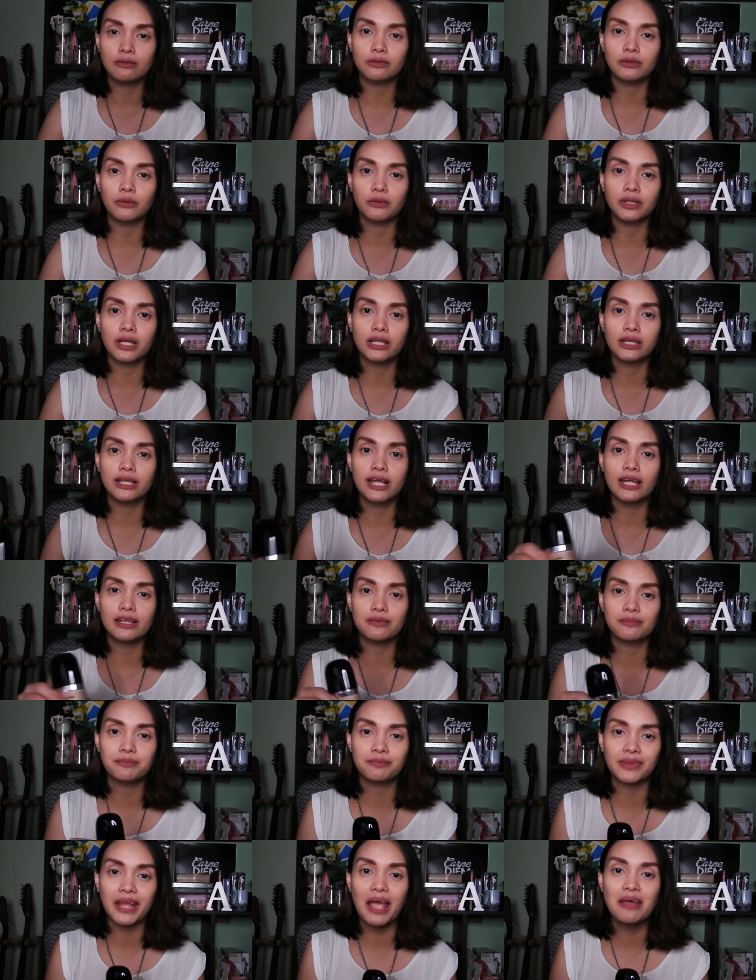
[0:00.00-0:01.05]
No, not that.
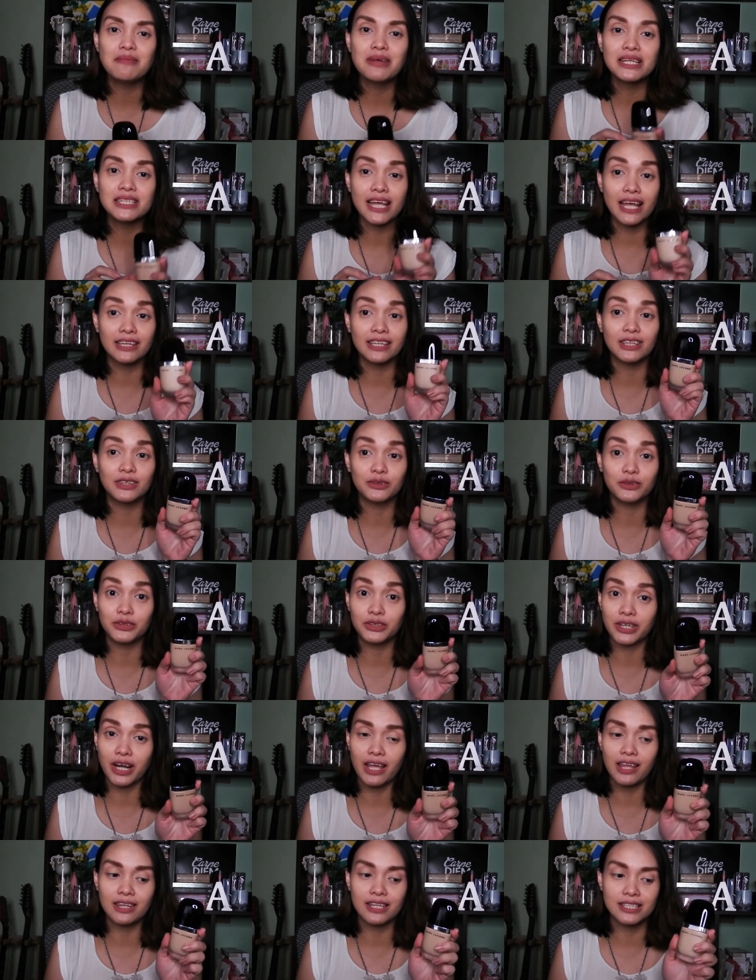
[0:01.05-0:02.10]
I'm excited to
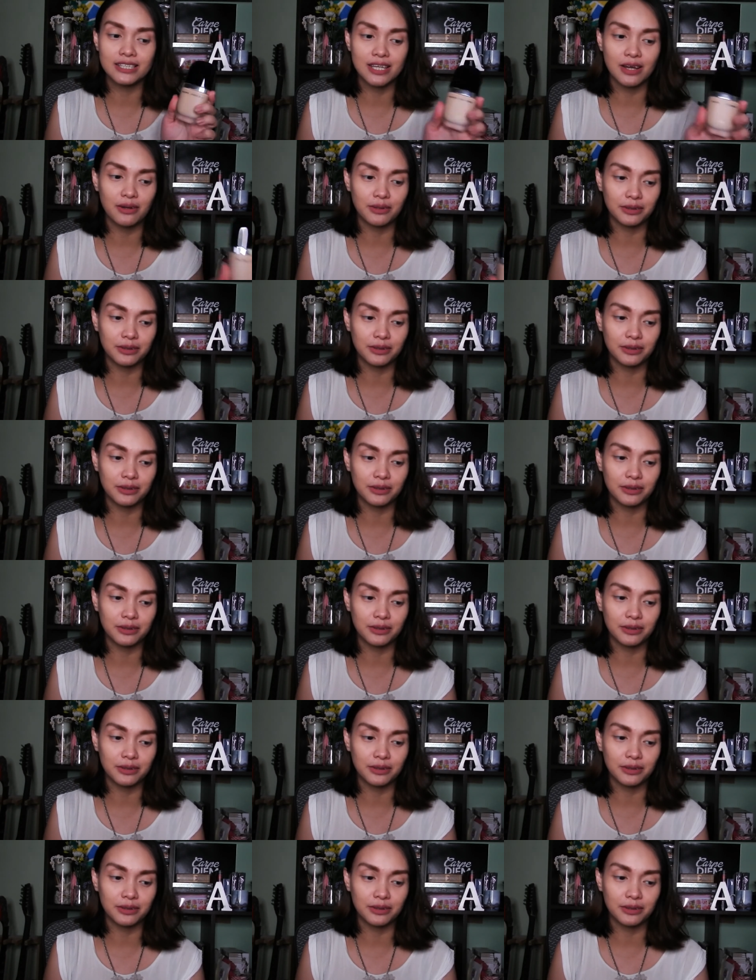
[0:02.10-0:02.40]
try this